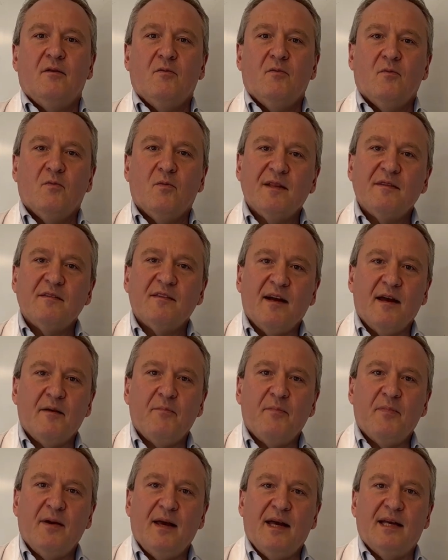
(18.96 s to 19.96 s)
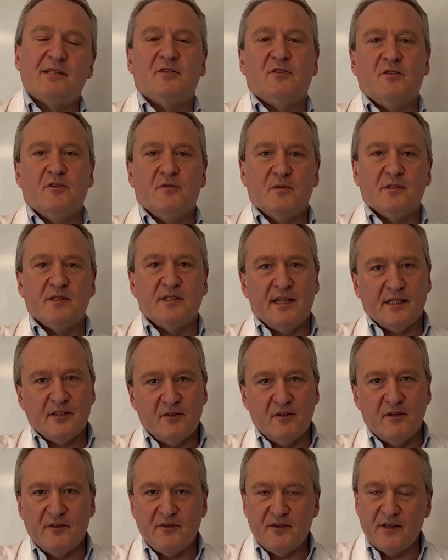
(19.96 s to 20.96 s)
One type has to do with
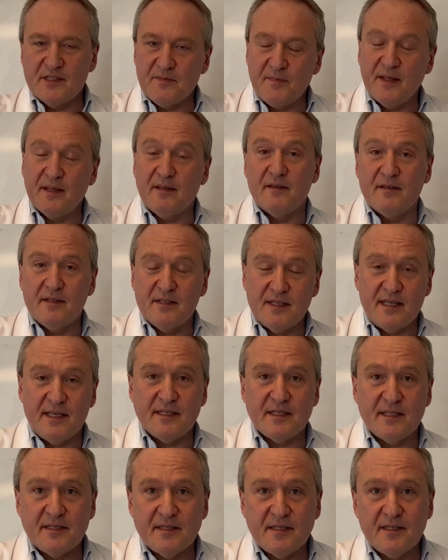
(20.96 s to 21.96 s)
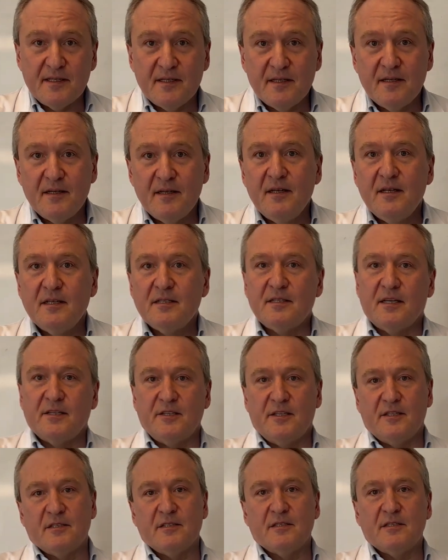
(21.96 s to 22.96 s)
sexually transmitted diseases such
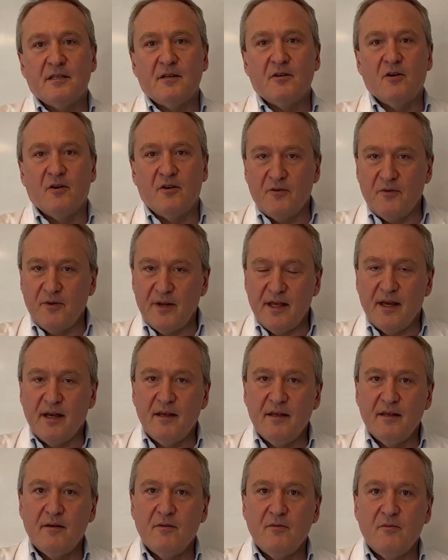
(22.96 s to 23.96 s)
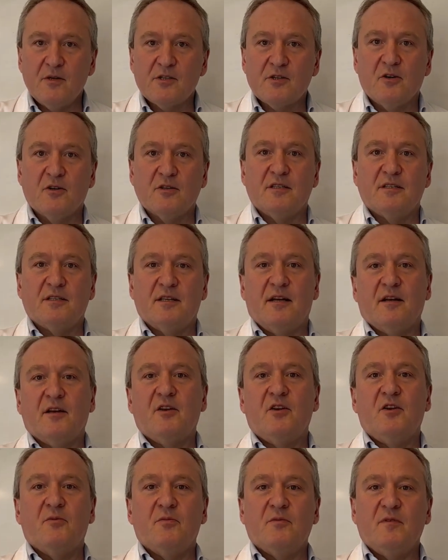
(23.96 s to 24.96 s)
as gonorrhea, which causes an
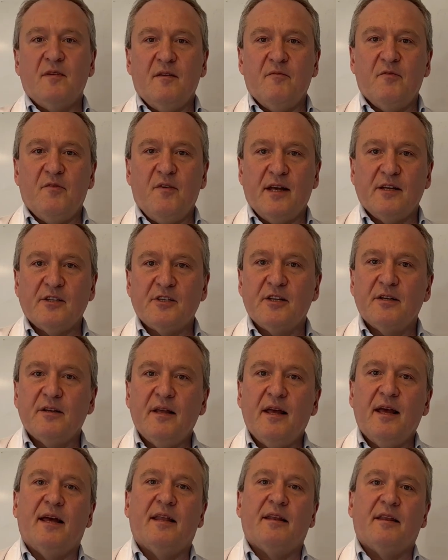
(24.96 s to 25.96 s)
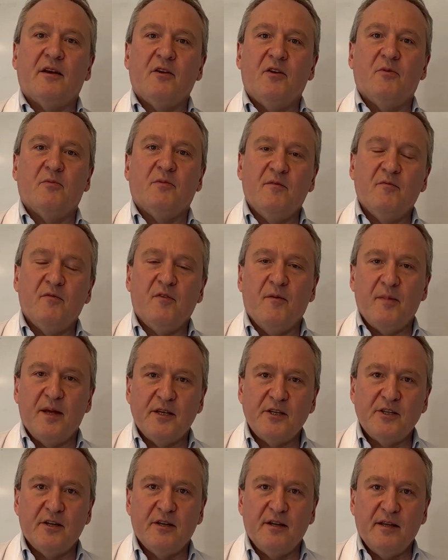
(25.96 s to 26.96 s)
acute infection and acute
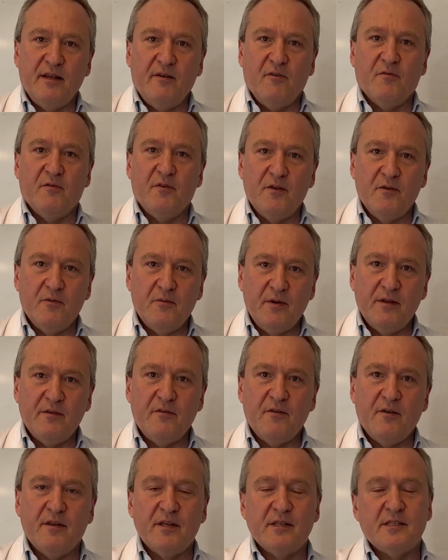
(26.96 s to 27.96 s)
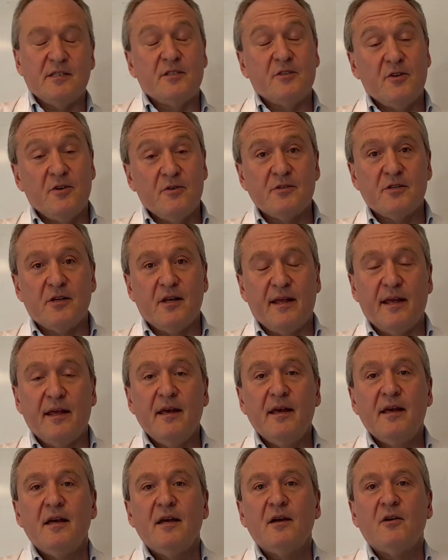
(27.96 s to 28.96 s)
inflammation of the urethra. This is usually
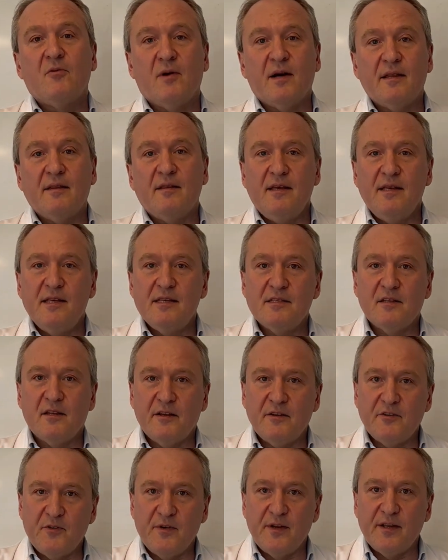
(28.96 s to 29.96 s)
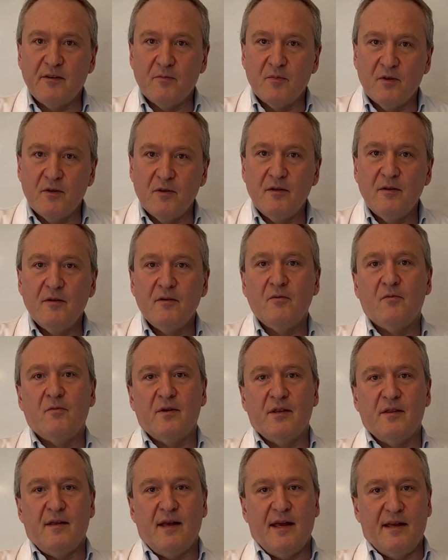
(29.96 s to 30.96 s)
quite easily treatable
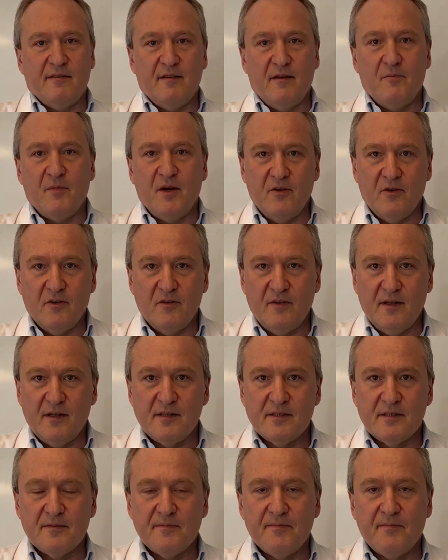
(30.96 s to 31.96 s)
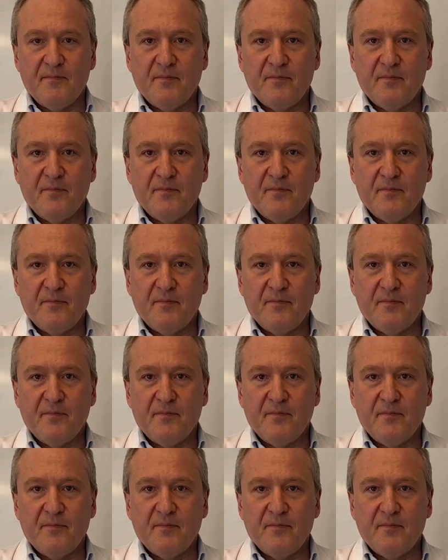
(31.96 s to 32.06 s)
with antibiotics.